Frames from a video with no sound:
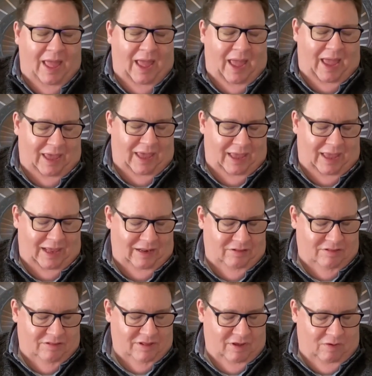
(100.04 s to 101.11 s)

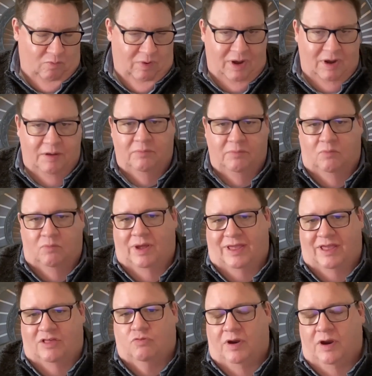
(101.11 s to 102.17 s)
And where
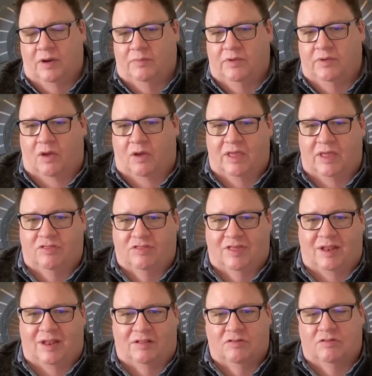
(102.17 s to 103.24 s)
I'm going is
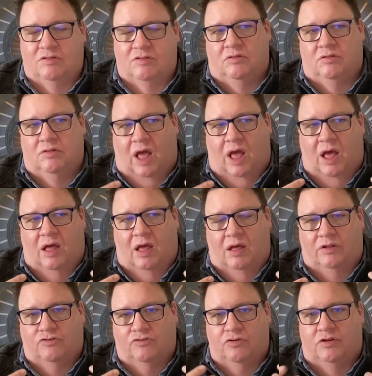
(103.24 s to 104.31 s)
that our
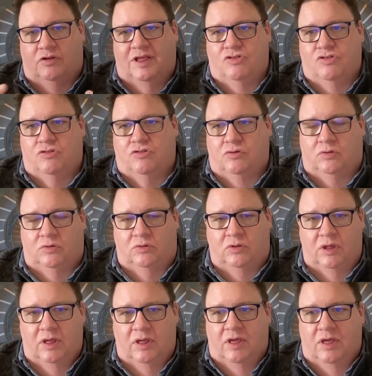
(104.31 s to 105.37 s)
traditional
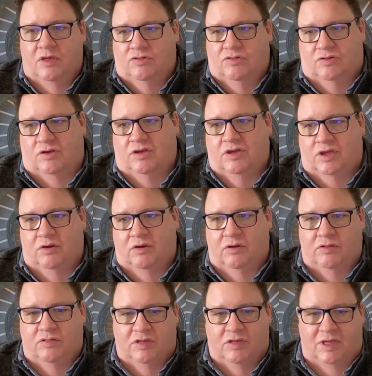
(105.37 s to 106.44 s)

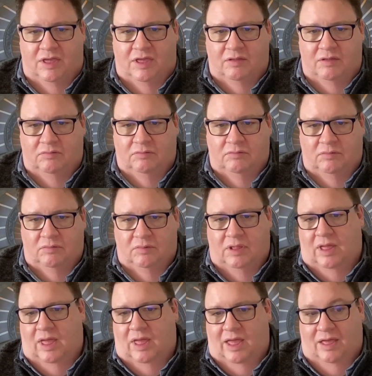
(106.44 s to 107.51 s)
security
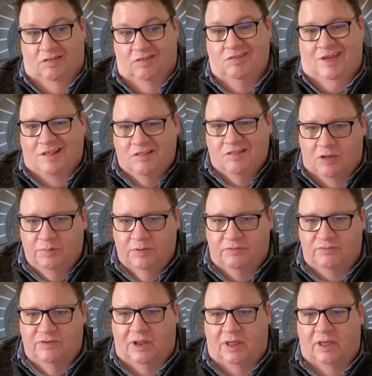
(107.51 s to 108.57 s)
setup, if
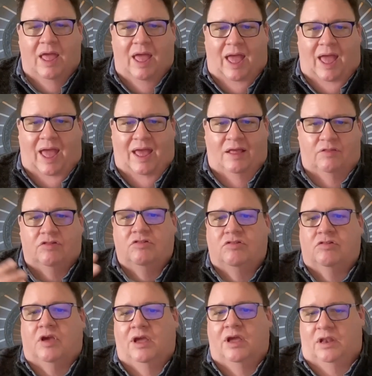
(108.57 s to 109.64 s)
you like, has
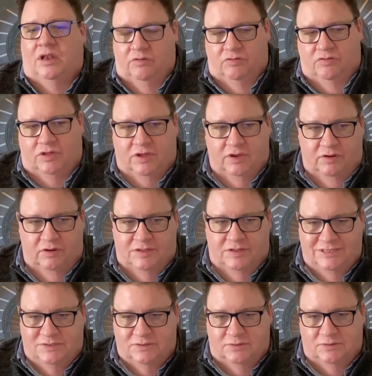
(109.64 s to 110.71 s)
siloed security
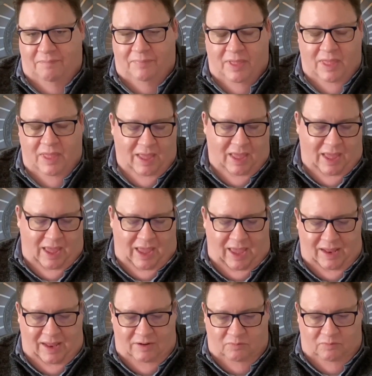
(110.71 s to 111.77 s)
tools.
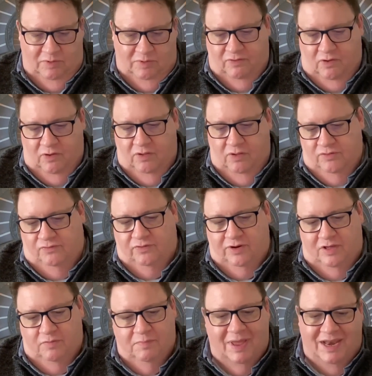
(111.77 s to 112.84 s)
And we've heard the
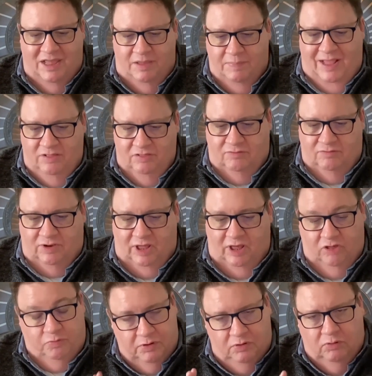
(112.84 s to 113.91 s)
phrase many panes of glass,
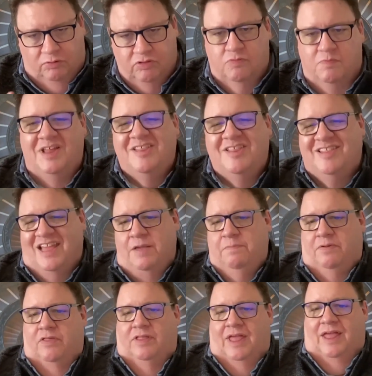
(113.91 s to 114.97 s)
but of course it's much deeper
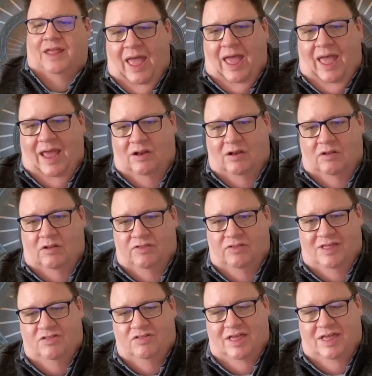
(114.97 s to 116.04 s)
than that. And
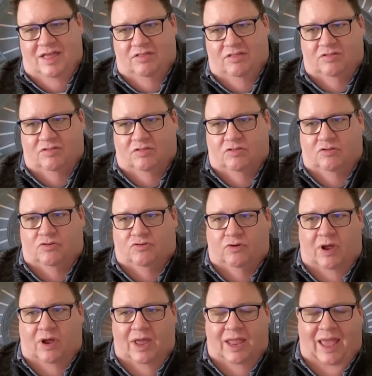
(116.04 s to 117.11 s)
this is to
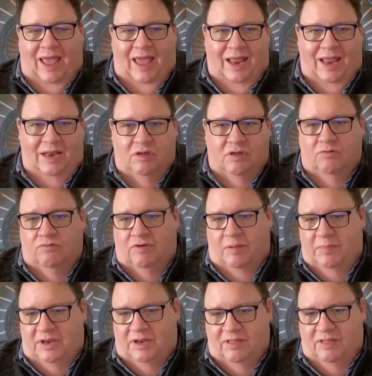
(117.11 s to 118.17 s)
try and
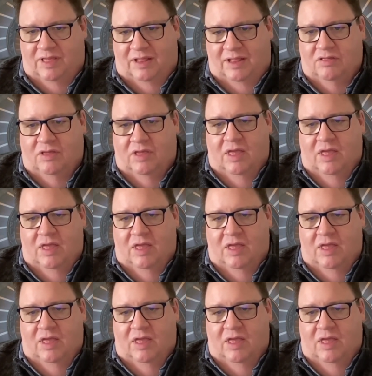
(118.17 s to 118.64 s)
remedy that.